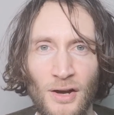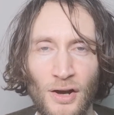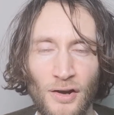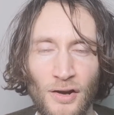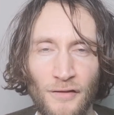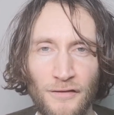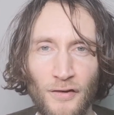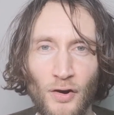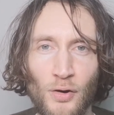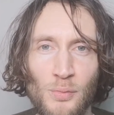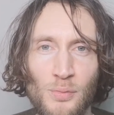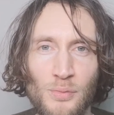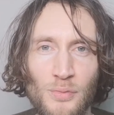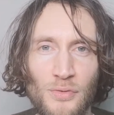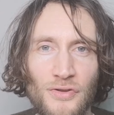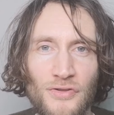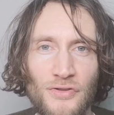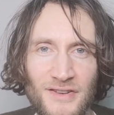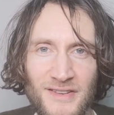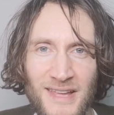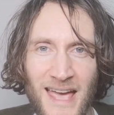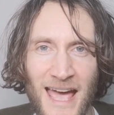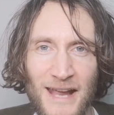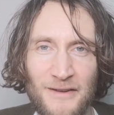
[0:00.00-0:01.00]
From
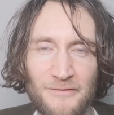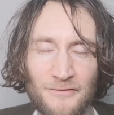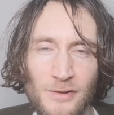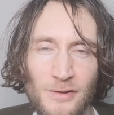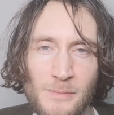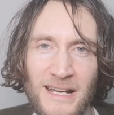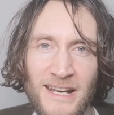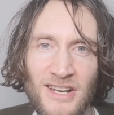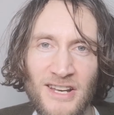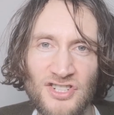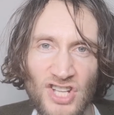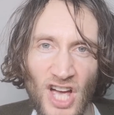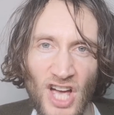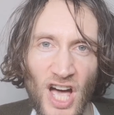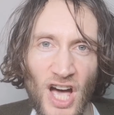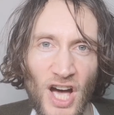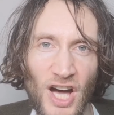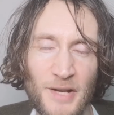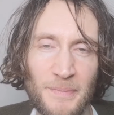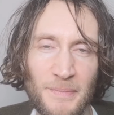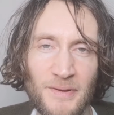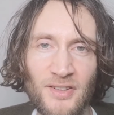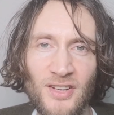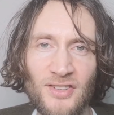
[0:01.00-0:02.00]
the dead, from an
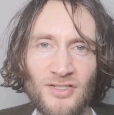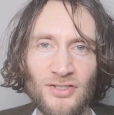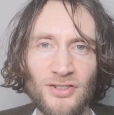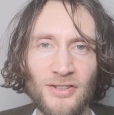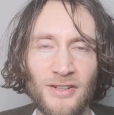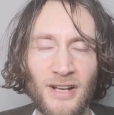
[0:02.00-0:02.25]
interred position.